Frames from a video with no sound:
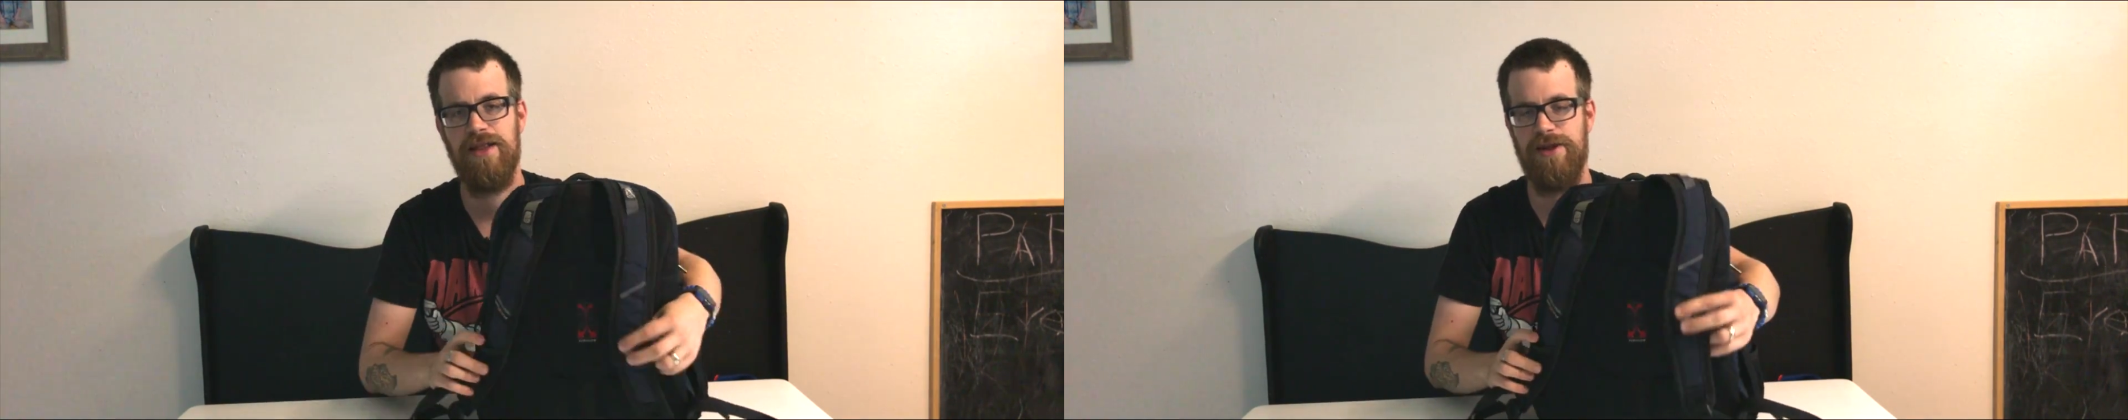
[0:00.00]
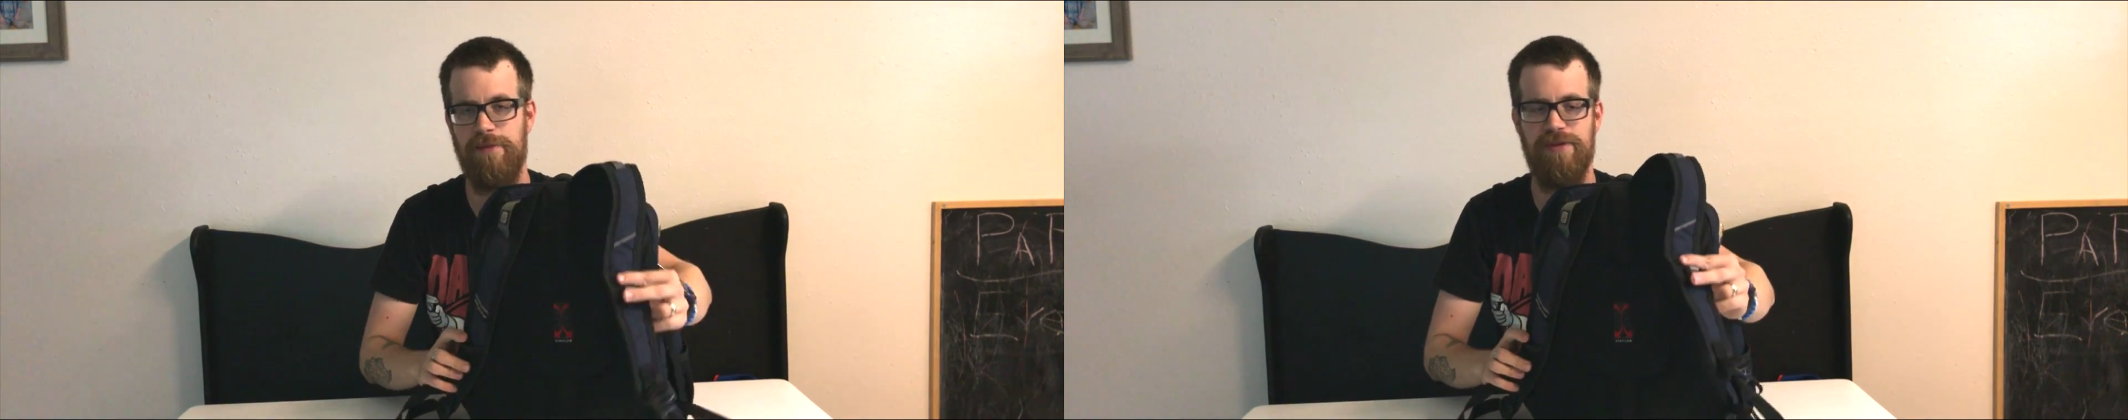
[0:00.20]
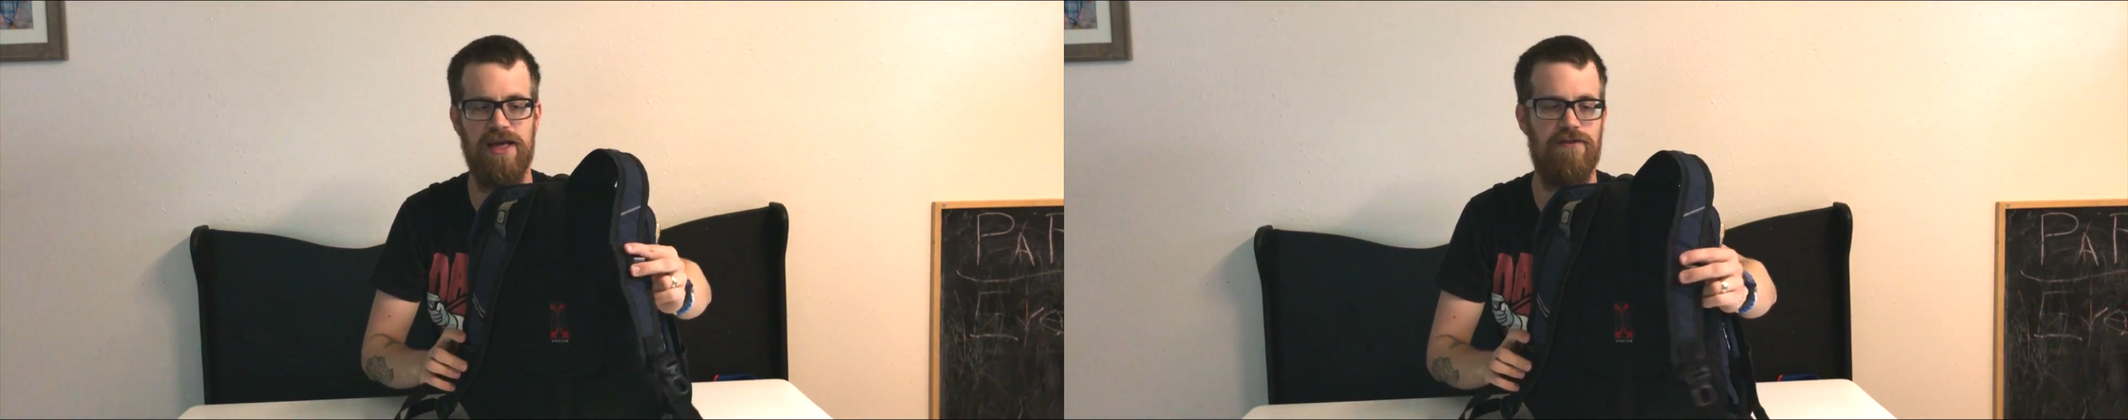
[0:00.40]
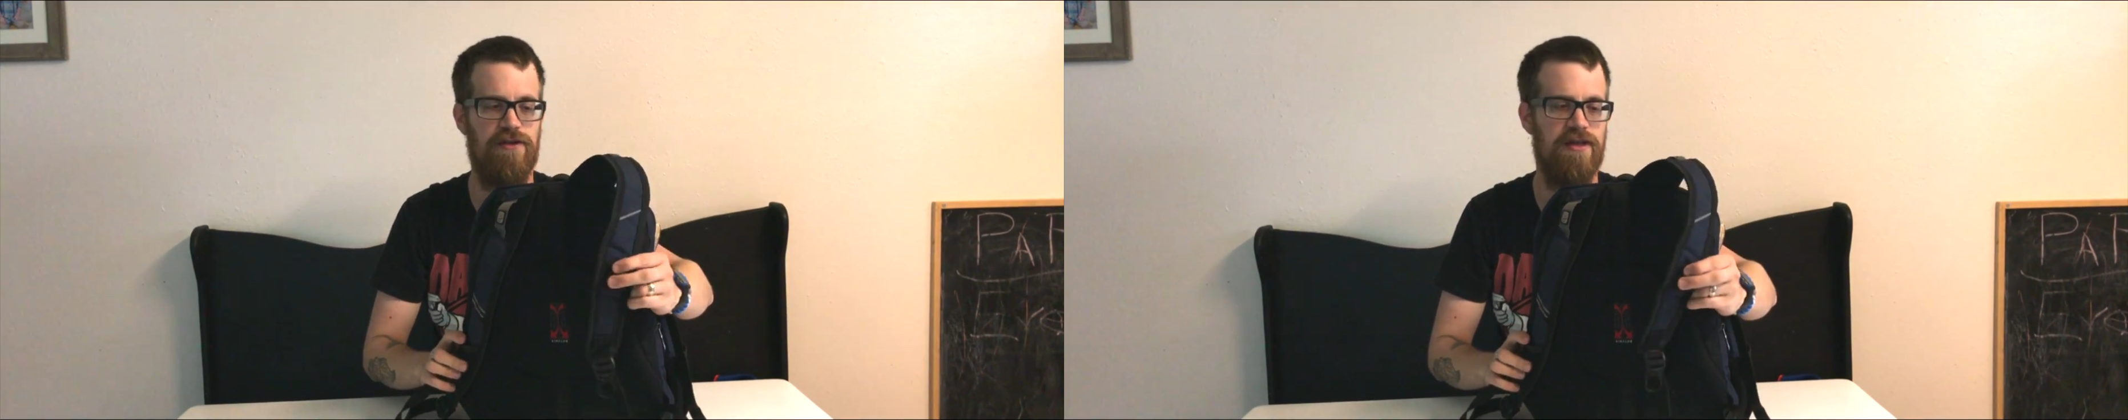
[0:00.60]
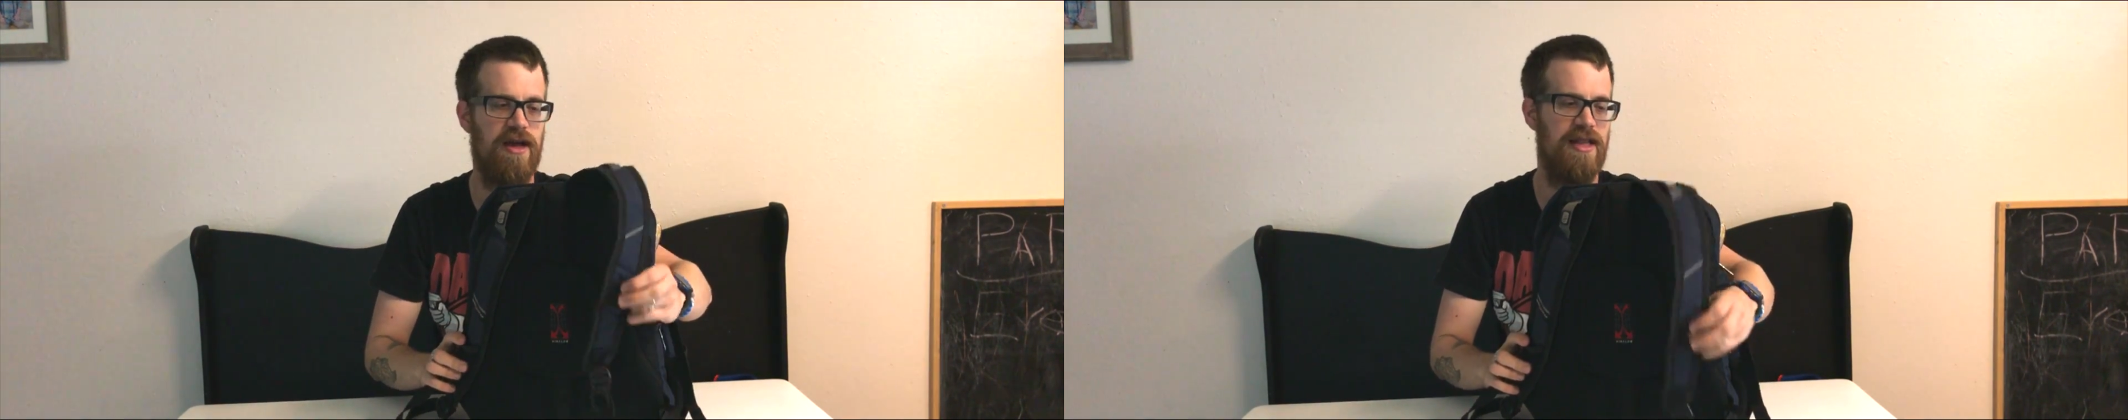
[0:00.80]
and then a place for
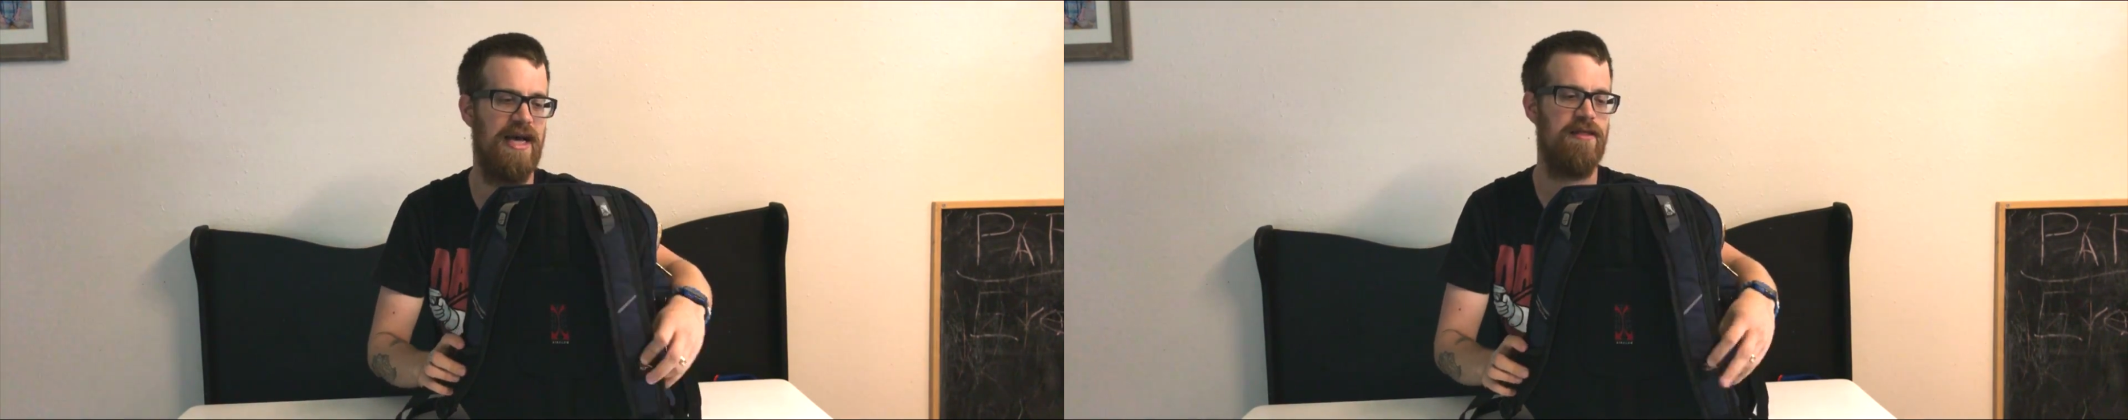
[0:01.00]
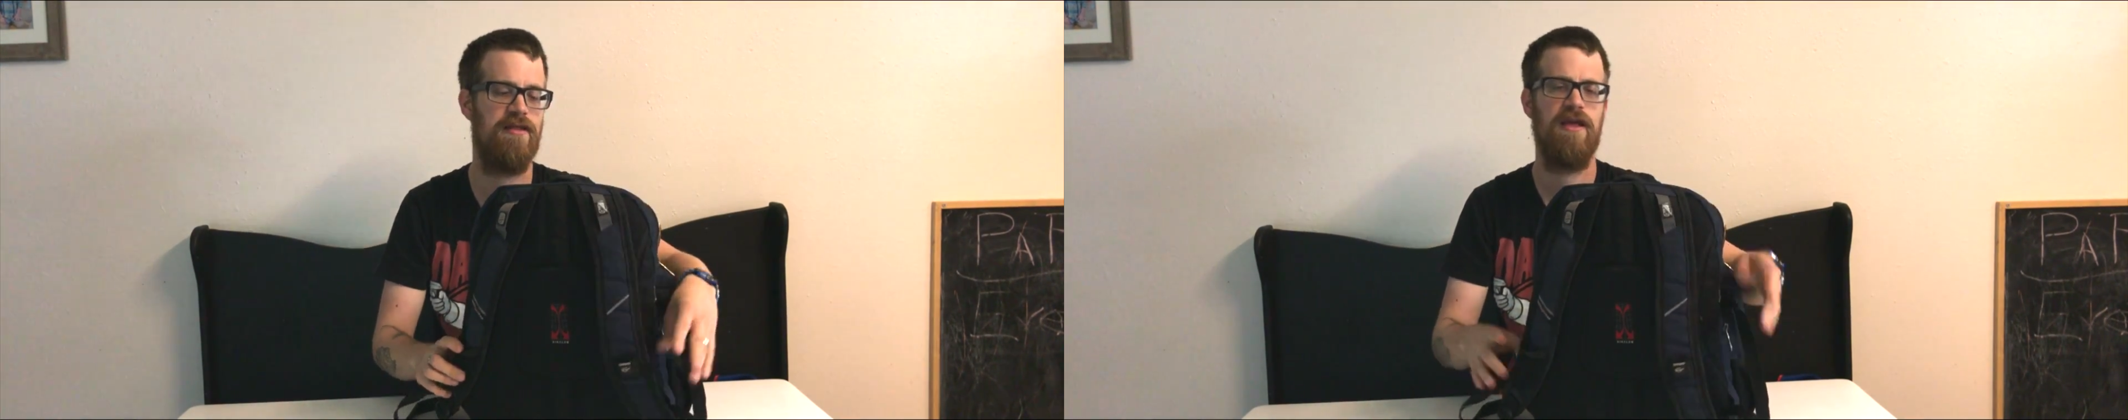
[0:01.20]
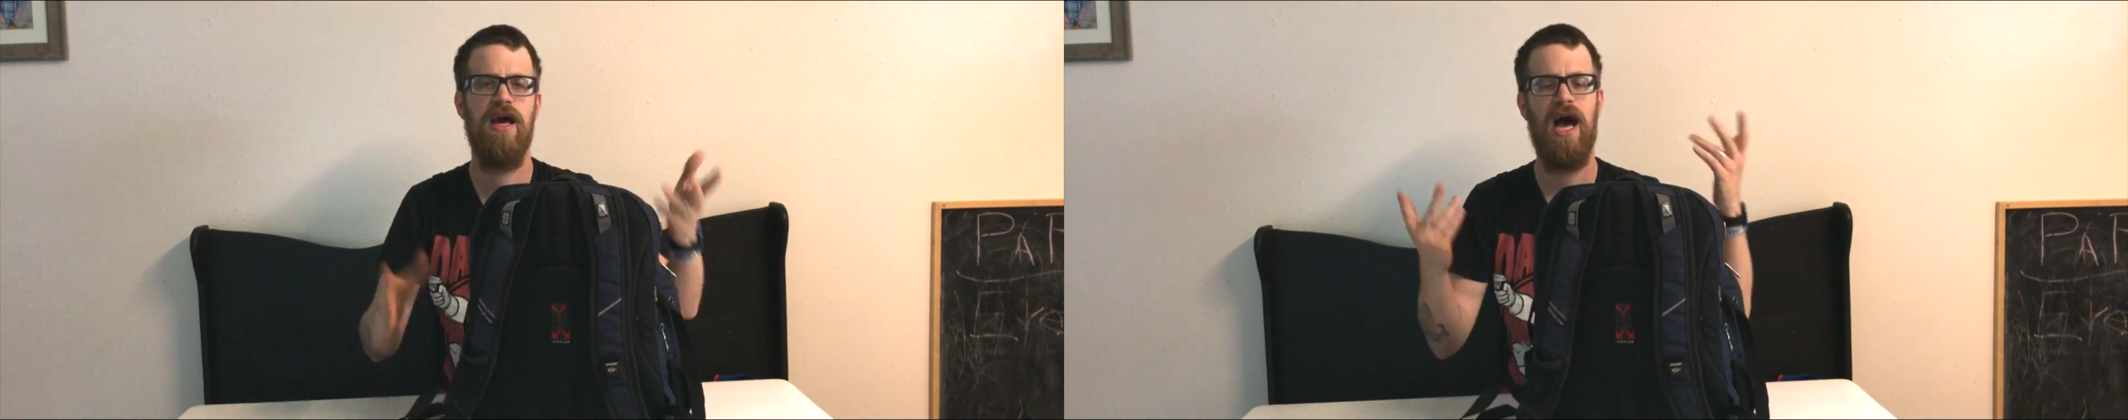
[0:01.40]
sunglasses.